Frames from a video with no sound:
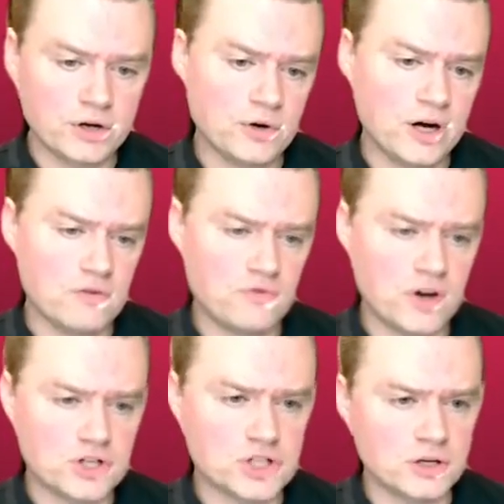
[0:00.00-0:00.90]
to create a
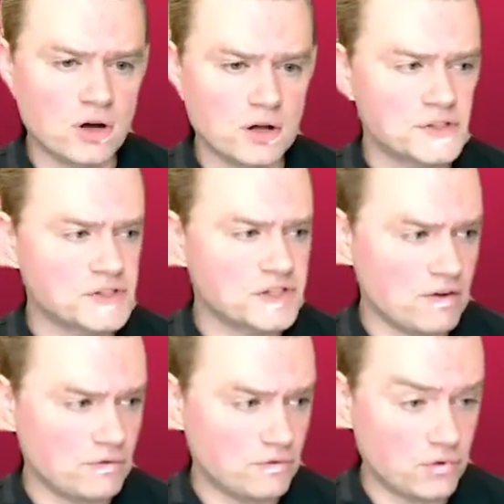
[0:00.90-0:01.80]
function called
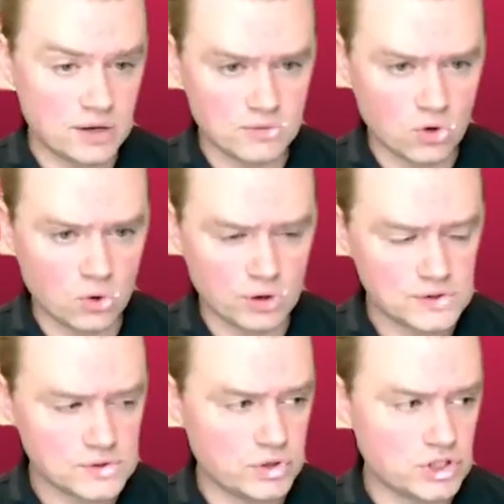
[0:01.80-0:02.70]
set frame
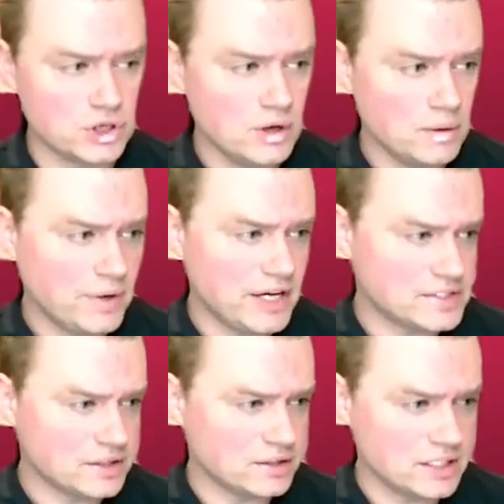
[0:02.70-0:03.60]
chords, which
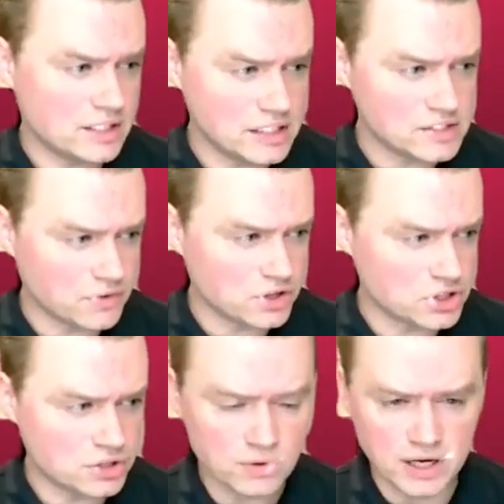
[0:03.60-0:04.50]
basically this
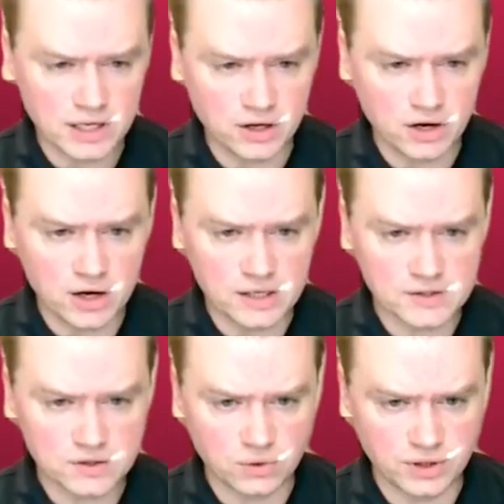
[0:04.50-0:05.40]
function right here
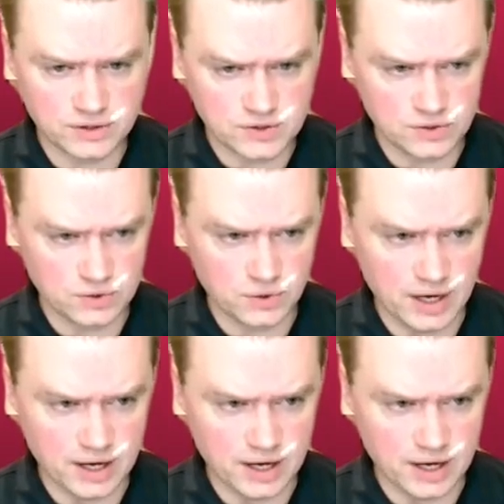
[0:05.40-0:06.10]
is going to,